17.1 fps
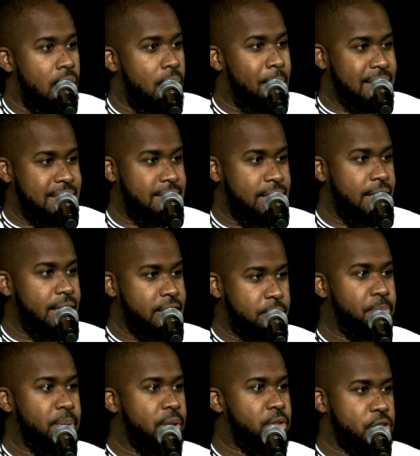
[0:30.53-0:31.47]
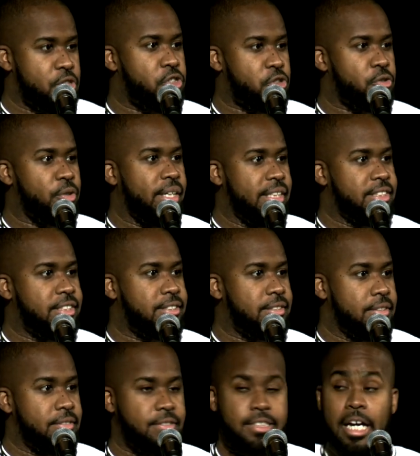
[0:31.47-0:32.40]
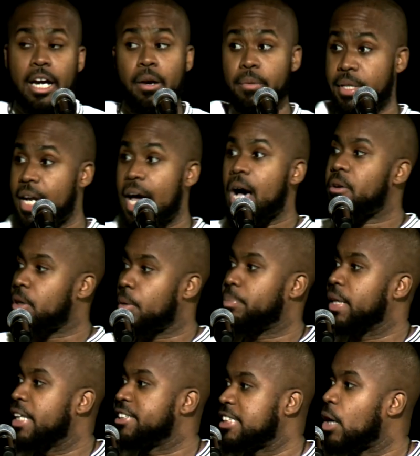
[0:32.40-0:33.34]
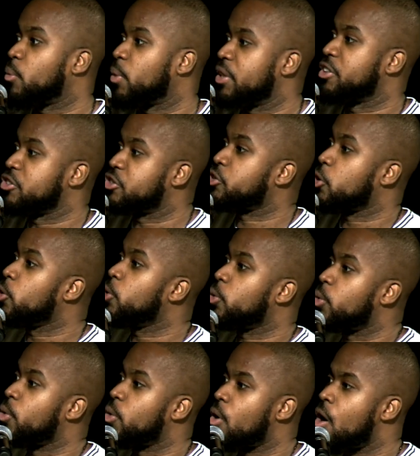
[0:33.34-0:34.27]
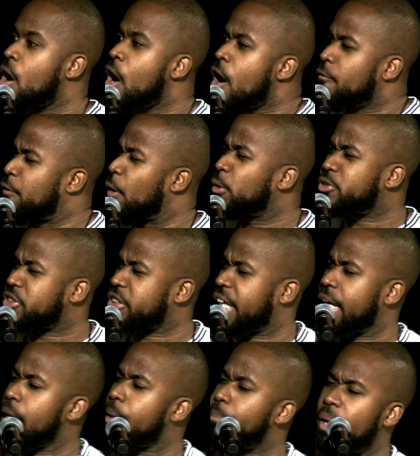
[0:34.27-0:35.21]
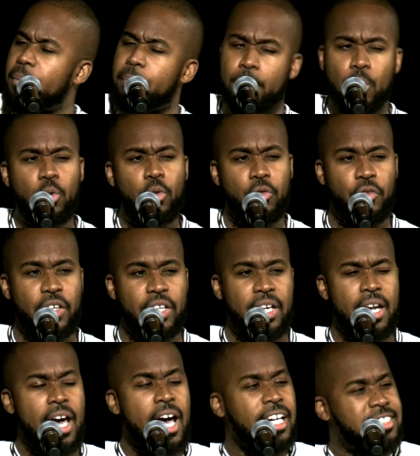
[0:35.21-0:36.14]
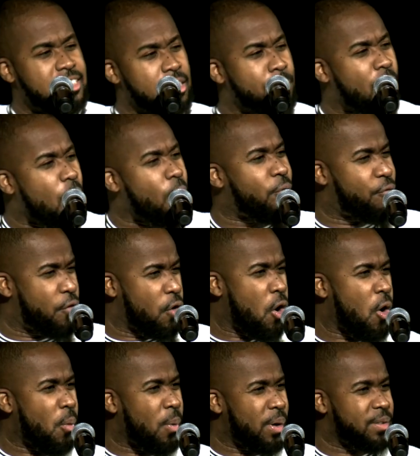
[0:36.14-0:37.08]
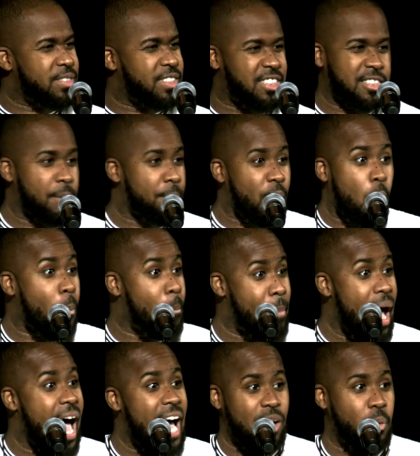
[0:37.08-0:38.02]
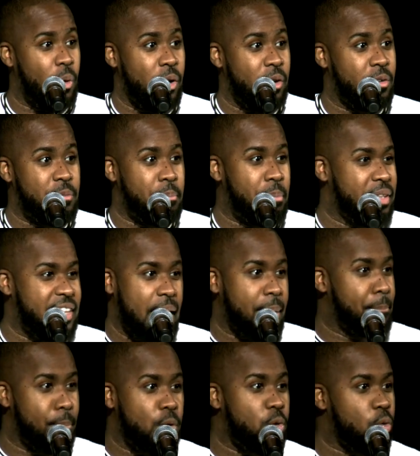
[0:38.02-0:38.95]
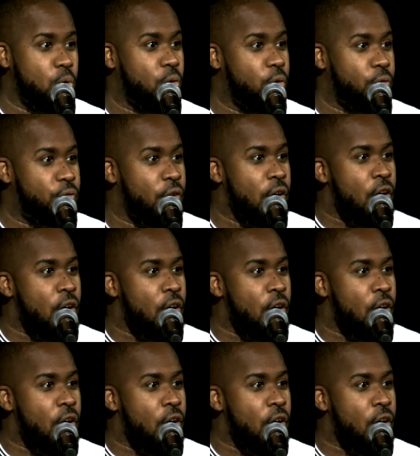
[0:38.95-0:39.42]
My city's building streets and tearing down the place I went to school. Folks keep on moving. Some go forward, some go backward, but they move.